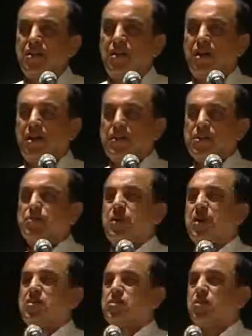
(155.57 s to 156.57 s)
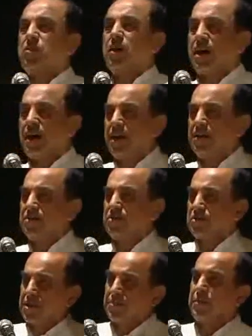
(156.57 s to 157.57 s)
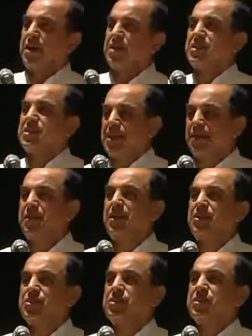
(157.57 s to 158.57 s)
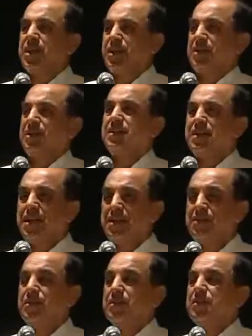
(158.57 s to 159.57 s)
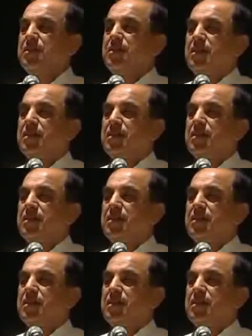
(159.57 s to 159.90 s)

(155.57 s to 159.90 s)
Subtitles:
All of us work so hard to pass examinations, get a degree.